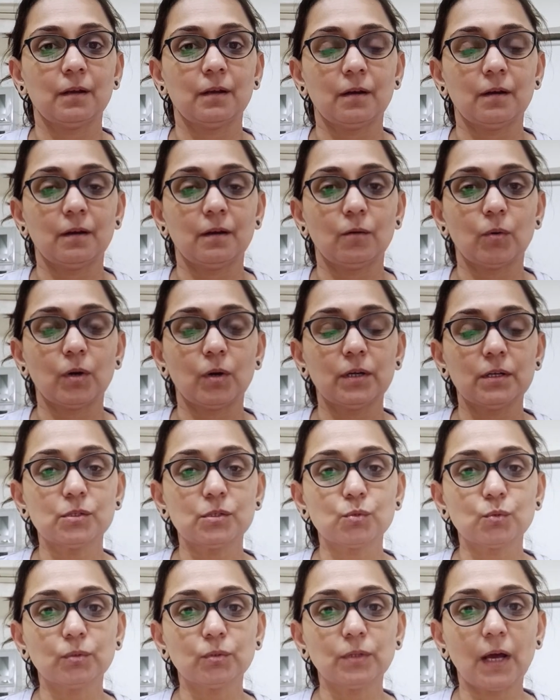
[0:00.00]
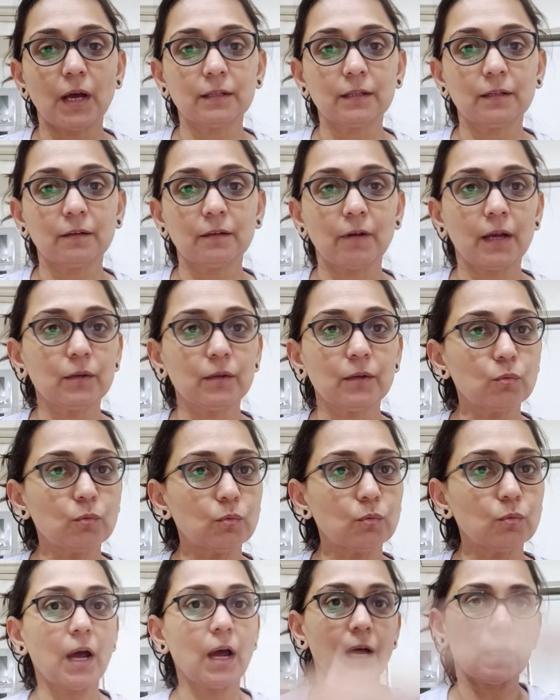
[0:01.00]
What is udana vayu?
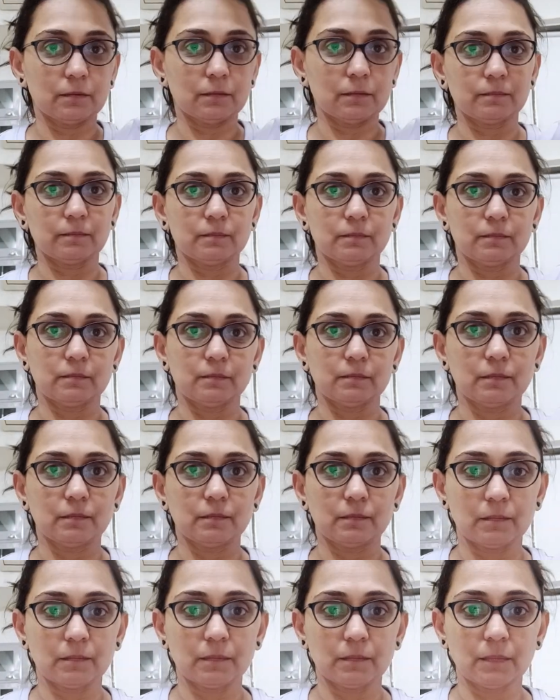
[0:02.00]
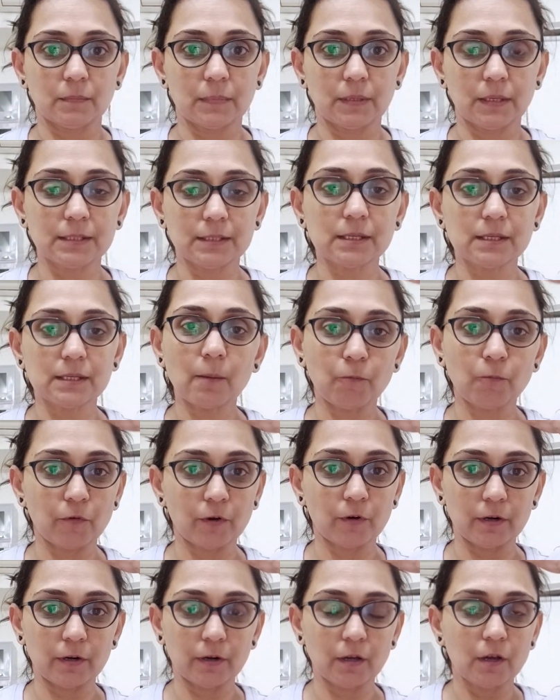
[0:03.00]
Udana is upward.
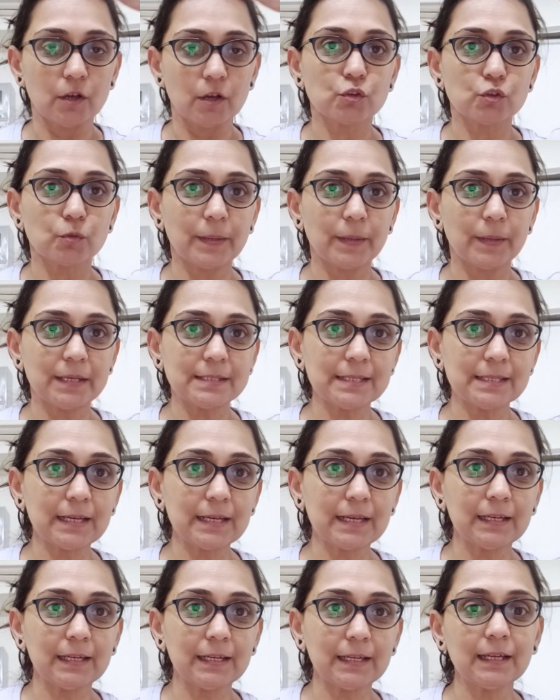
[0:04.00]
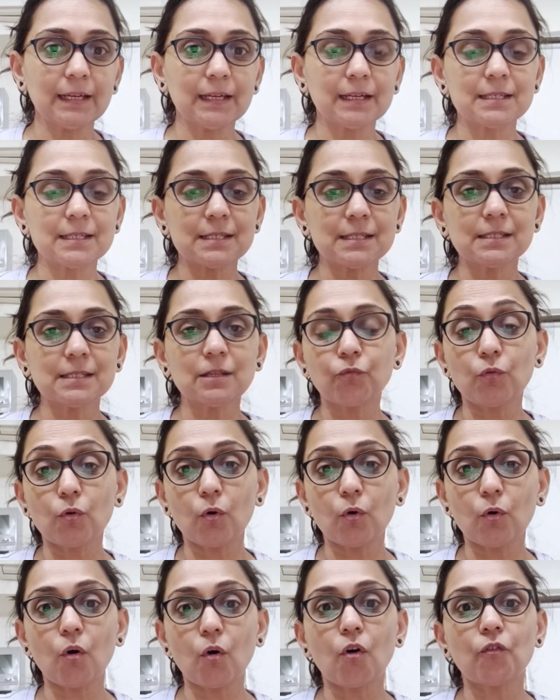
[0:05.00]
So basically it is the flow
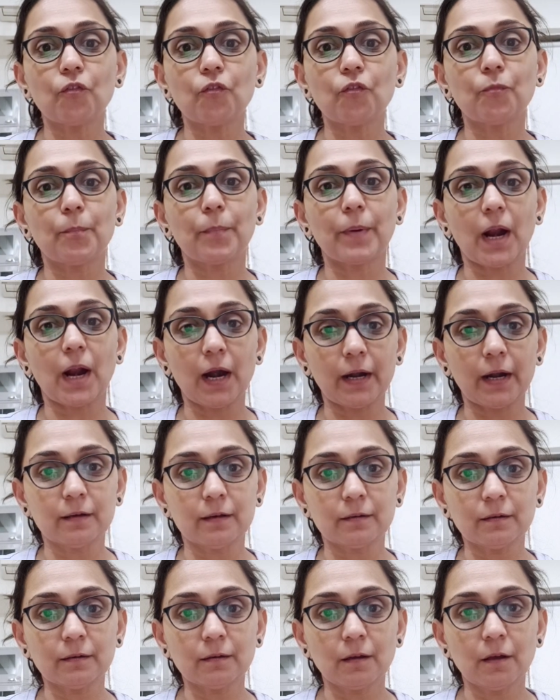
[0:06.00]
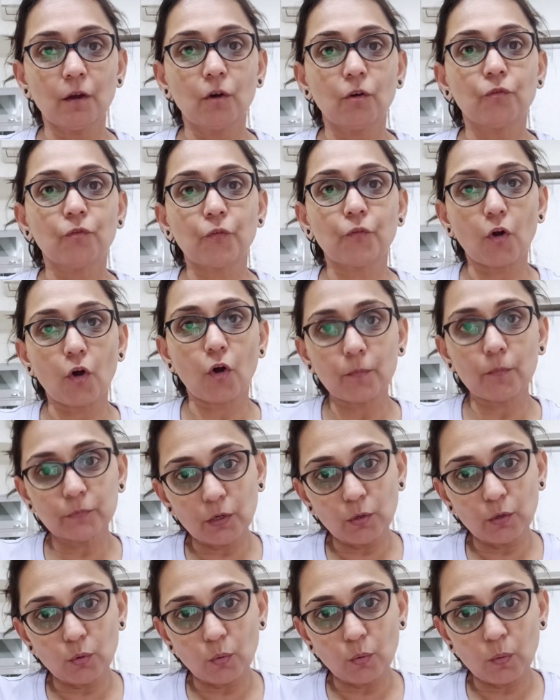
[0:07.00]
of prana from the
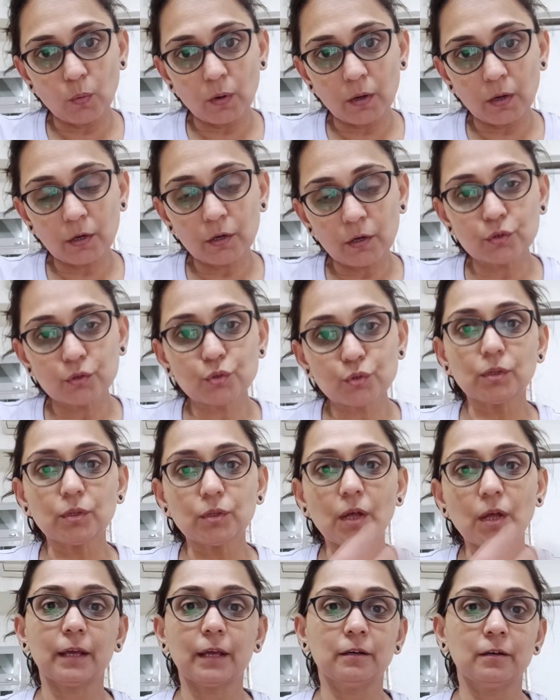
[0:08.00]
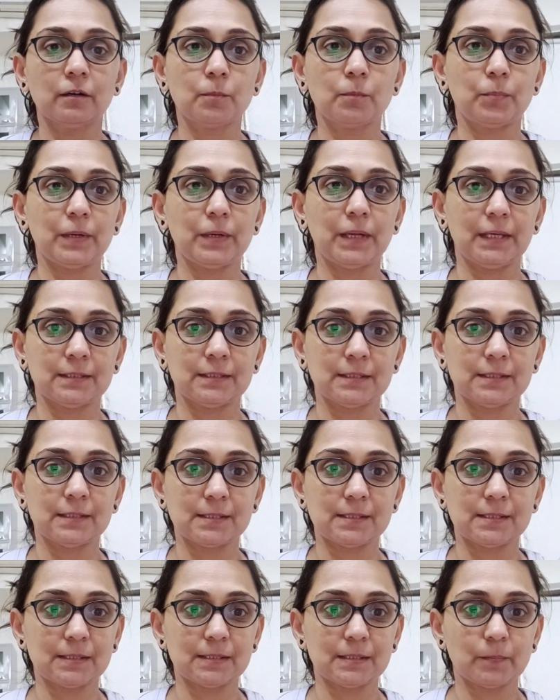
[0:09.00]
lower to the higher planes.
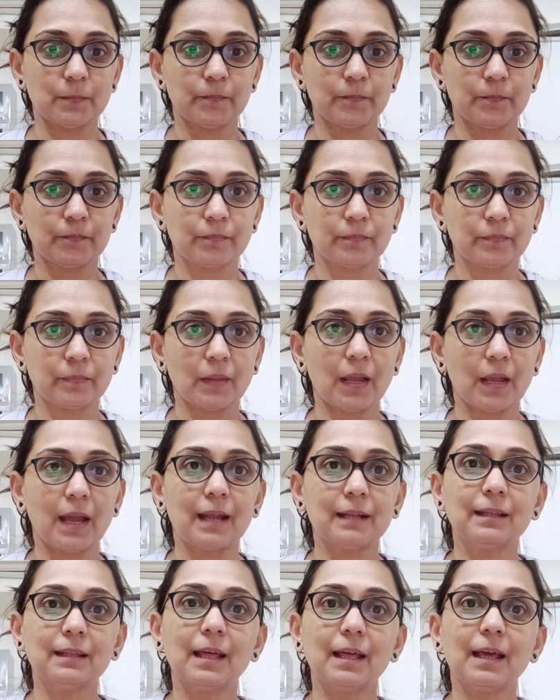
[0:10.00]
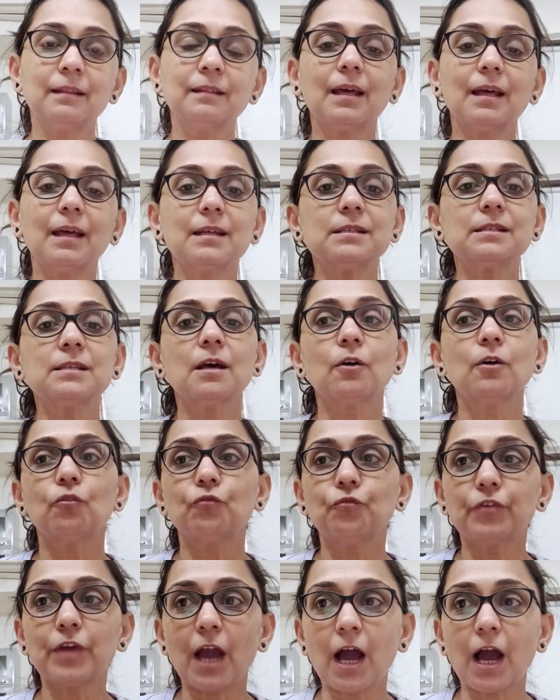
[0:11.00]
And then there is
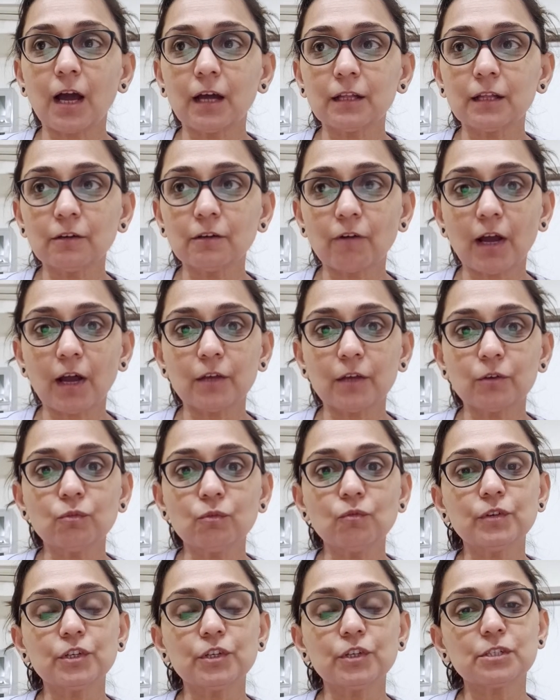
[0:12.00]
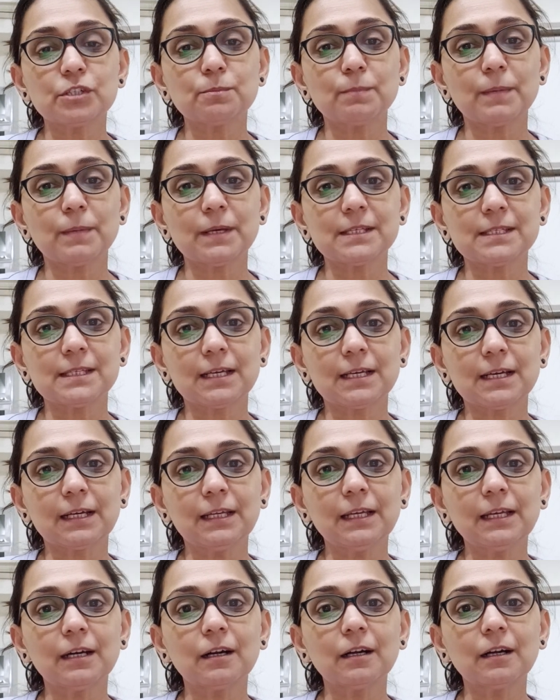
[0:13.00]
vyana vayu, which is basically a
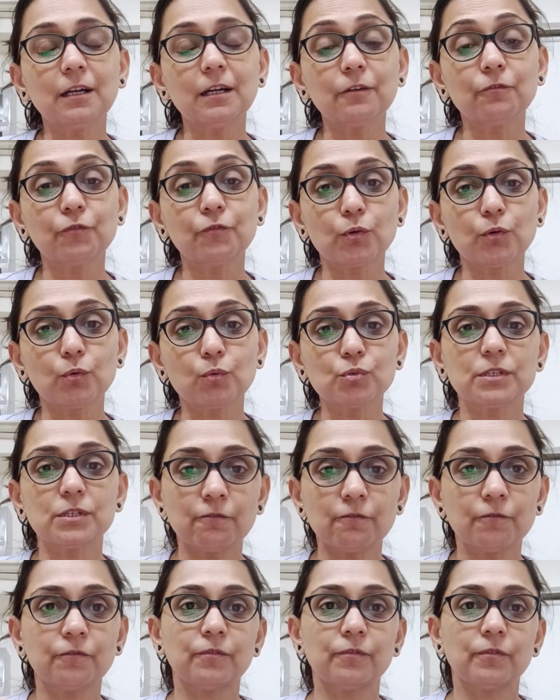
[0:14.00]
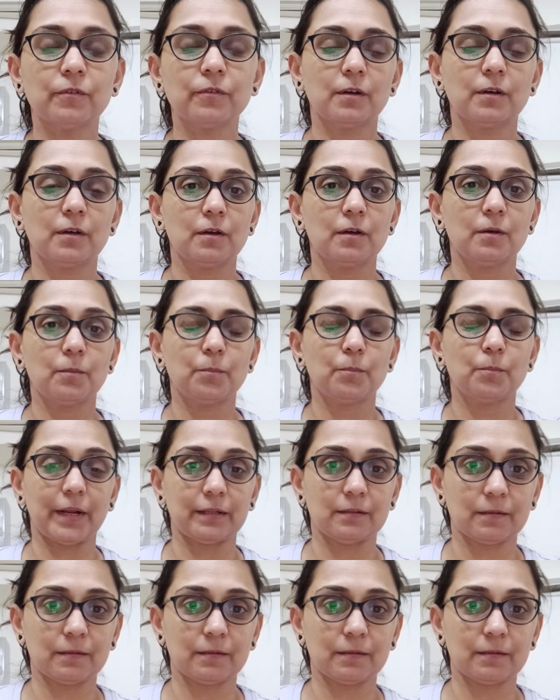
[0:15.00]
diffusive breath.